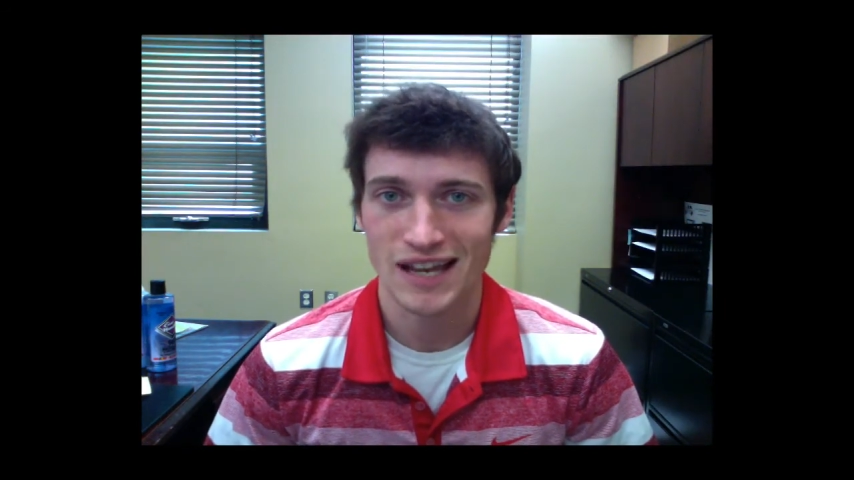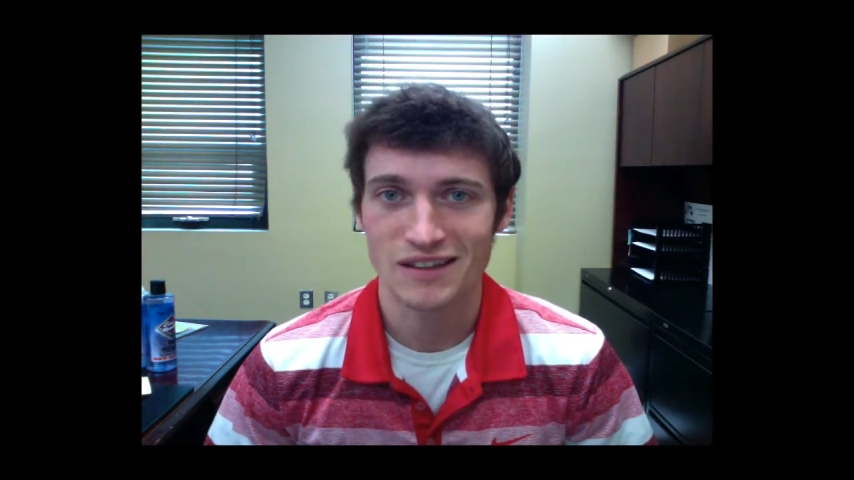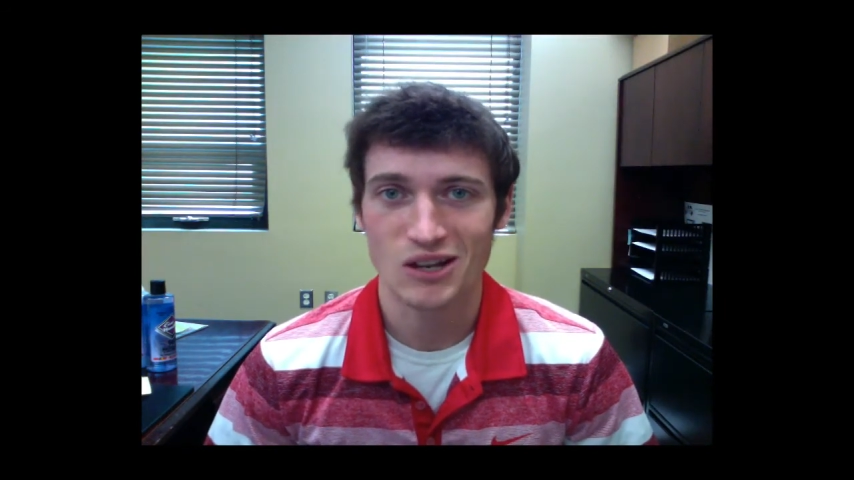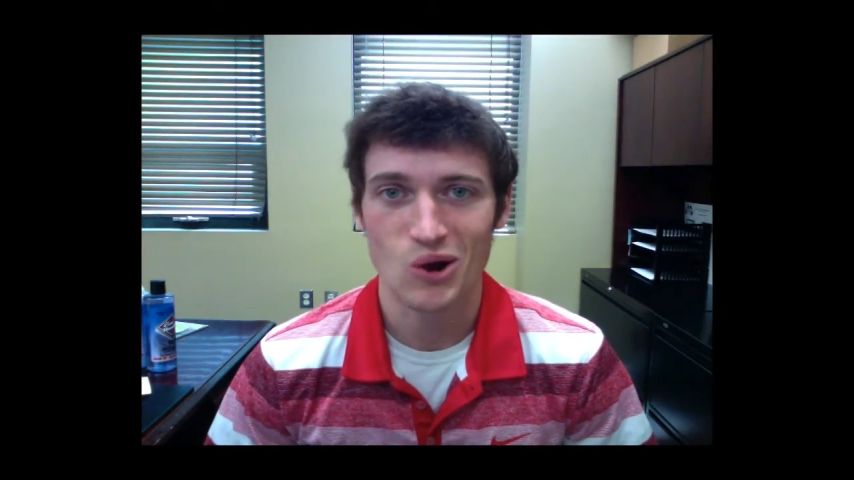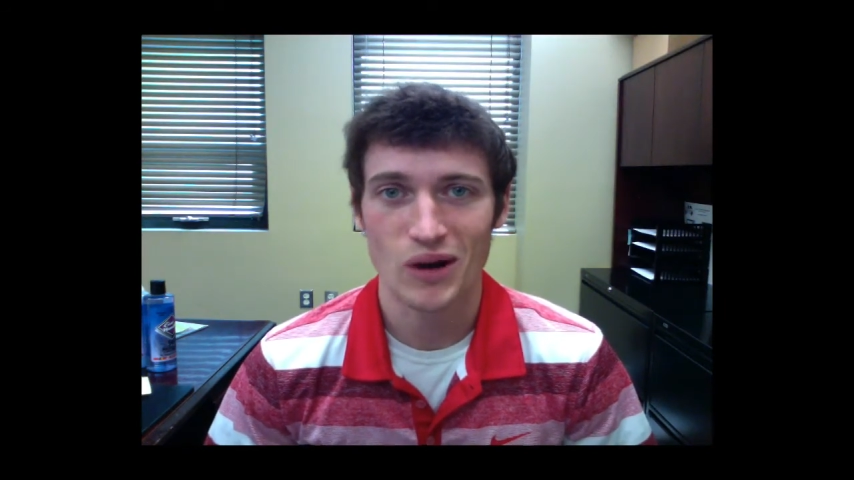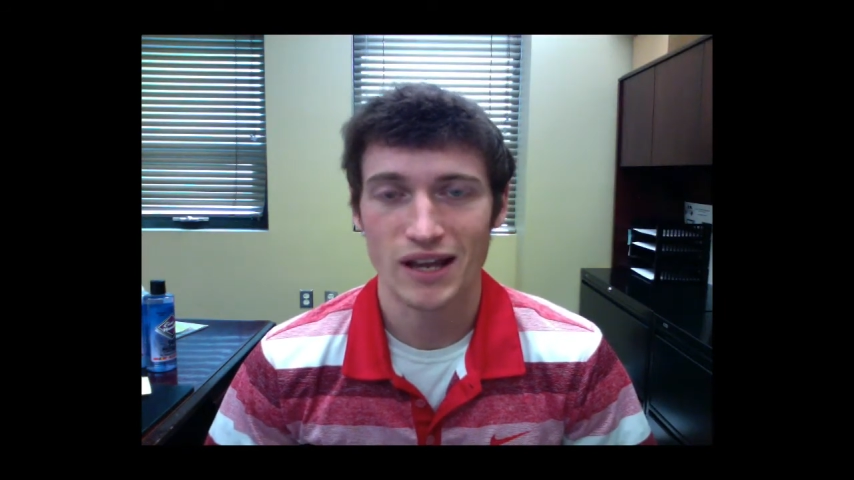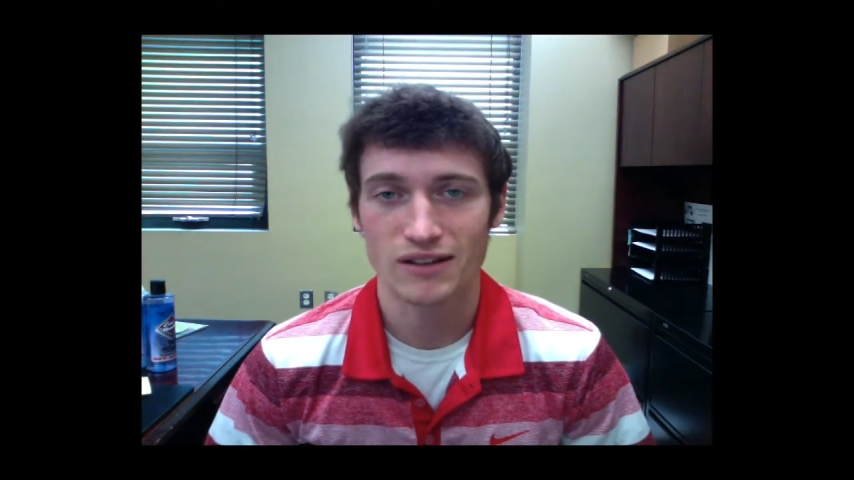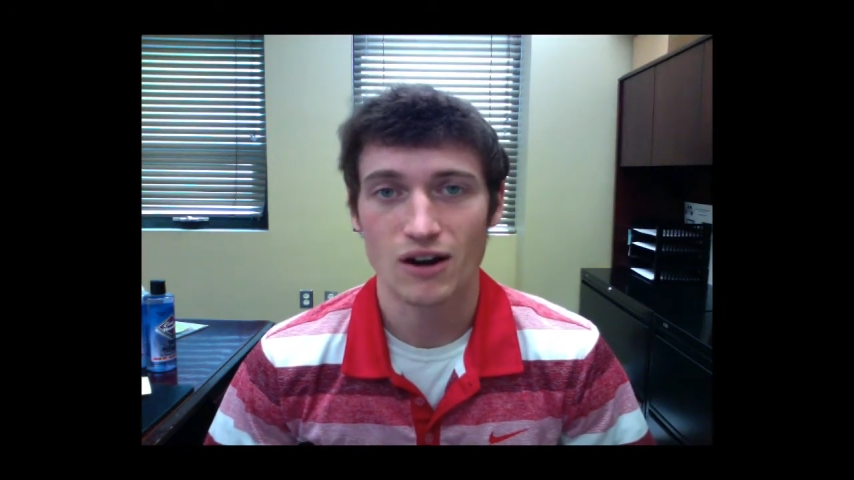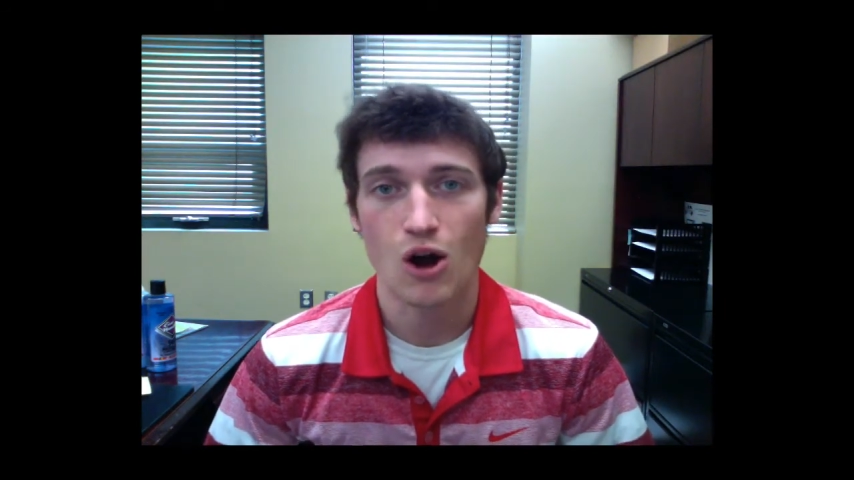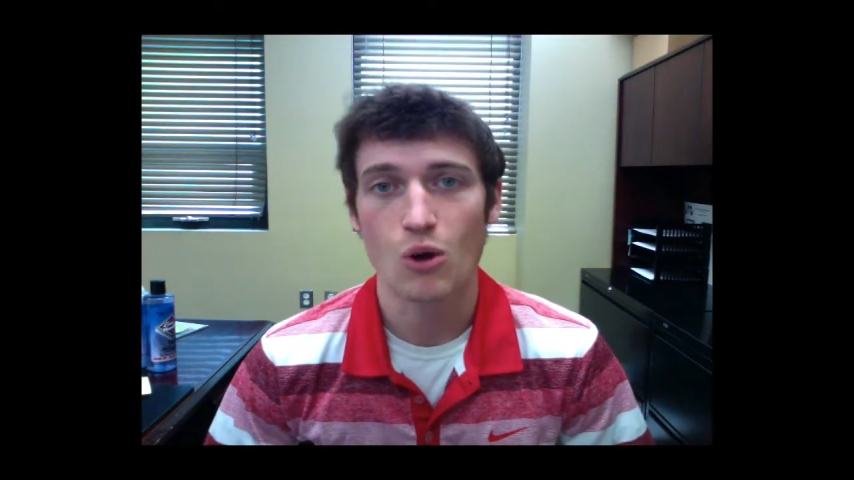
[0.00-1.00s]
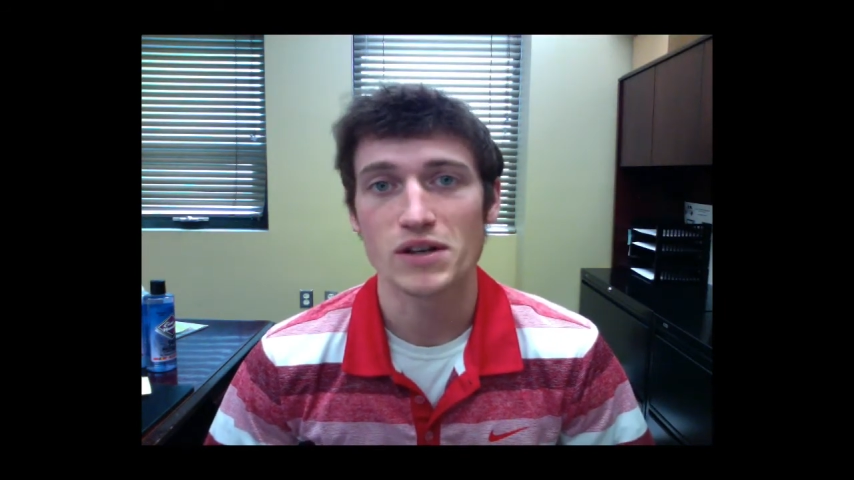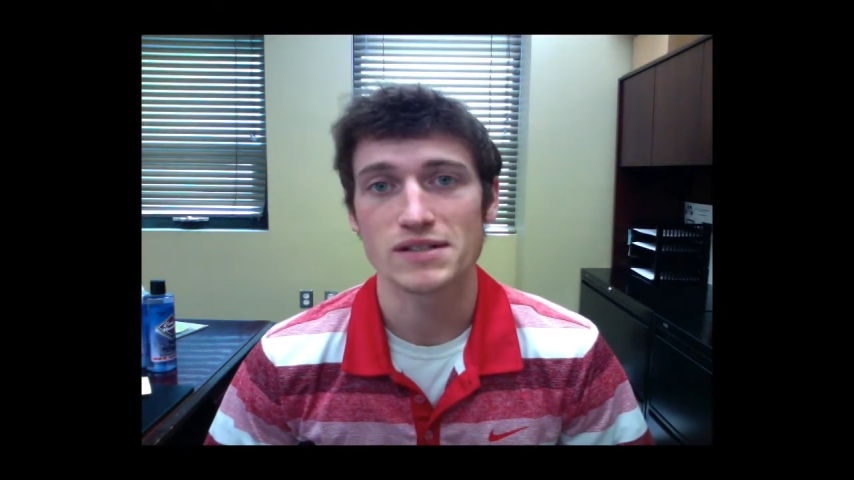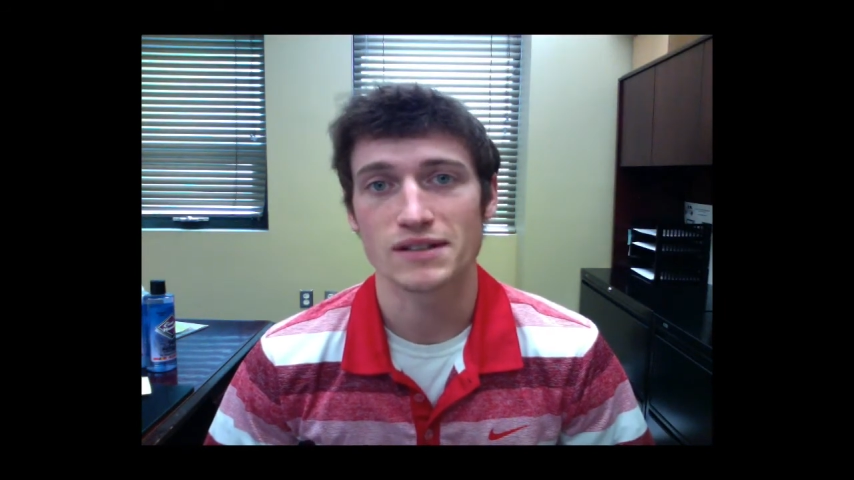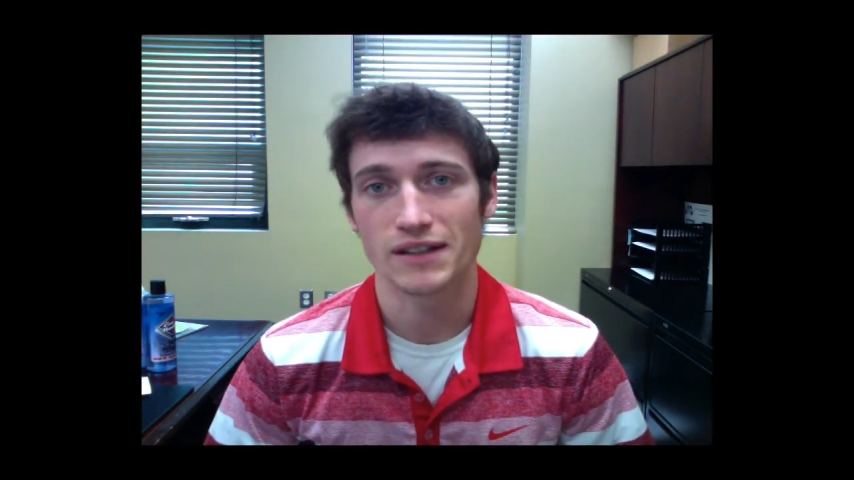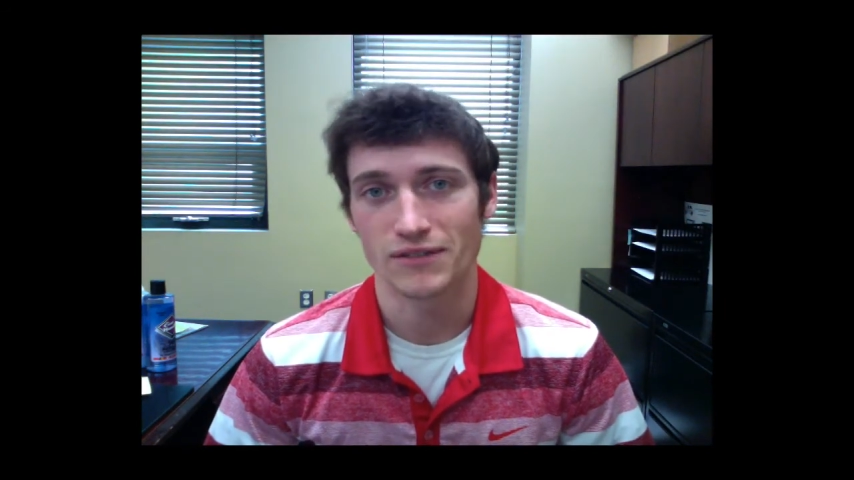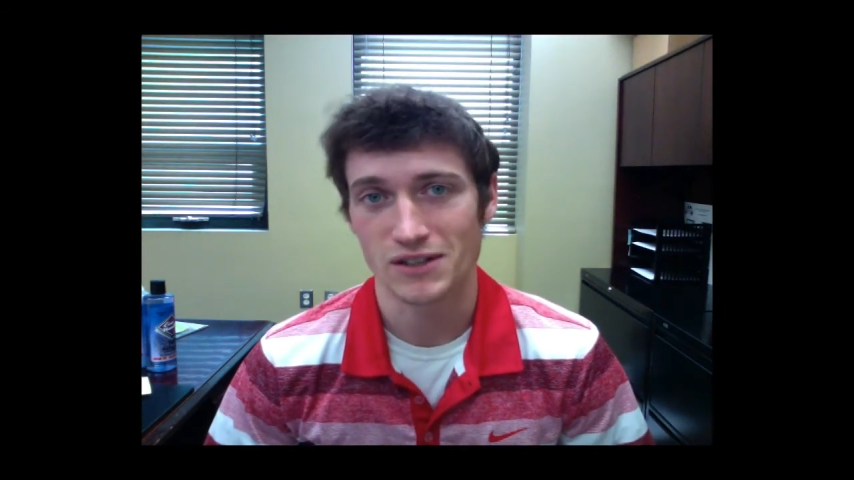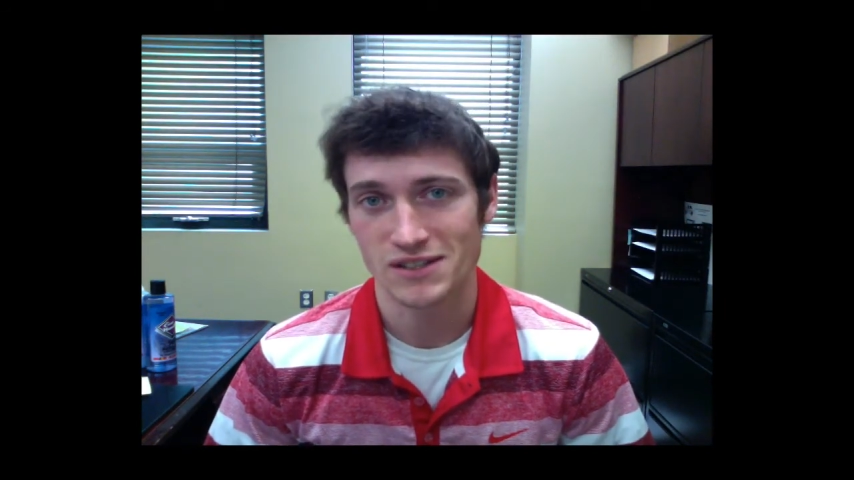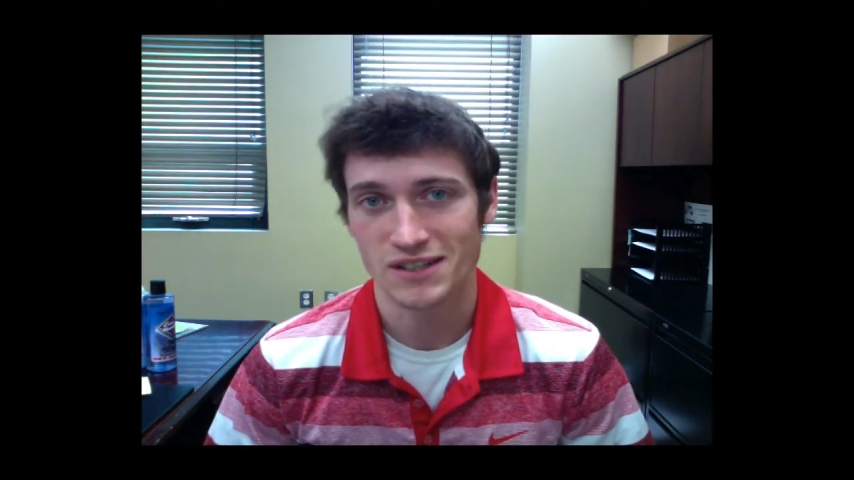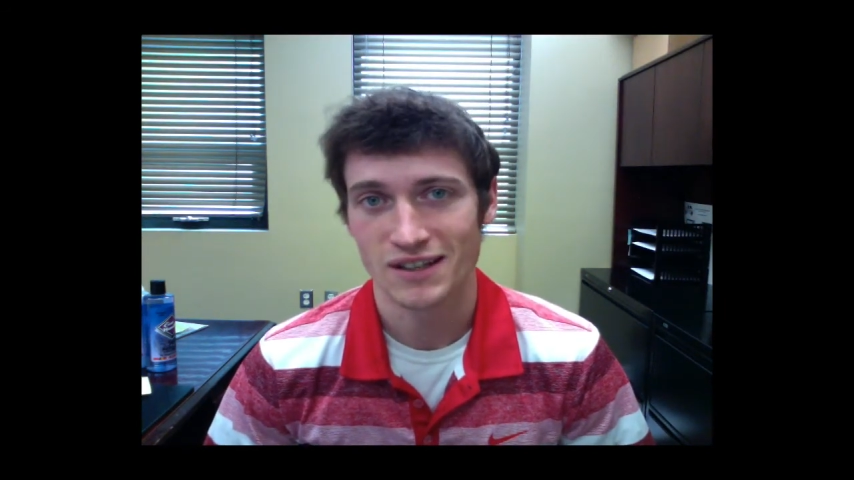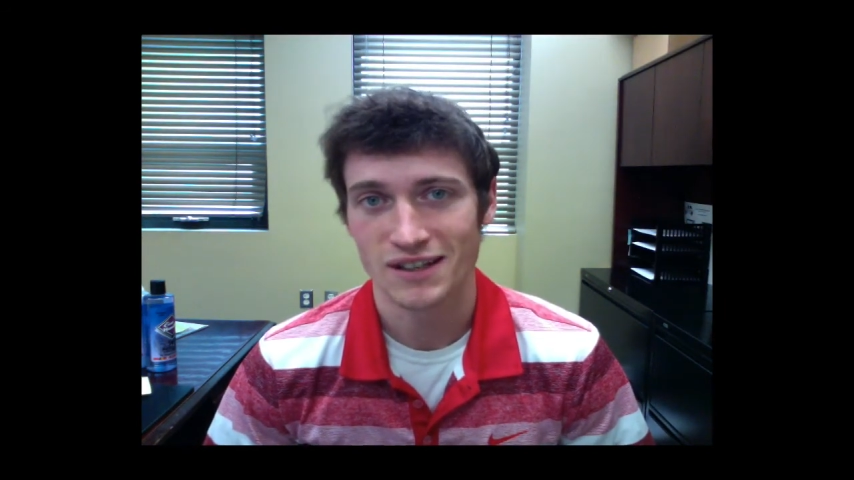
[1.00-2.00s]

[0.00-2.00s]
and the Coat Handler always delivers.